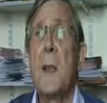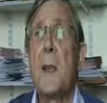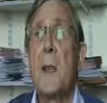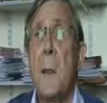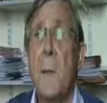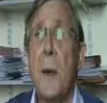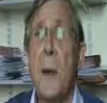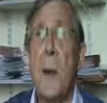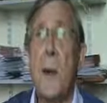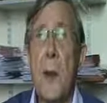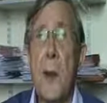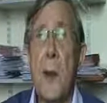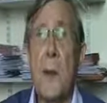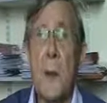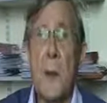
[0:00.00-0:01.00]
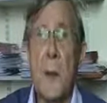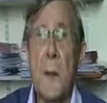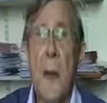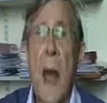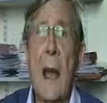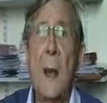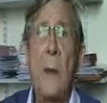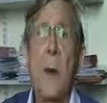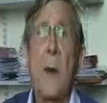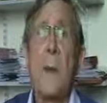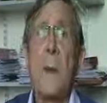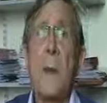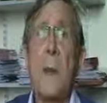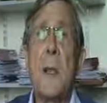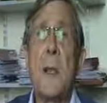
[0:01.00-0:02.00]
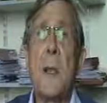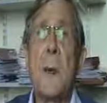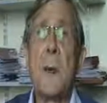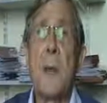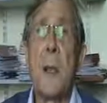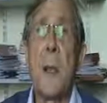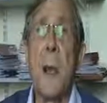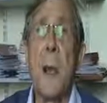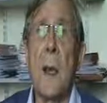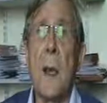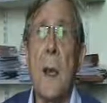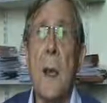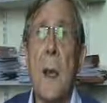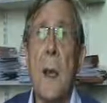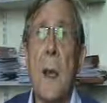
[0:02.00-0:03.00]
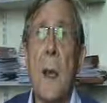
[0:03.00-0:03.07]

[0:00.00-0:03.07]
simply the use of language for its own sake.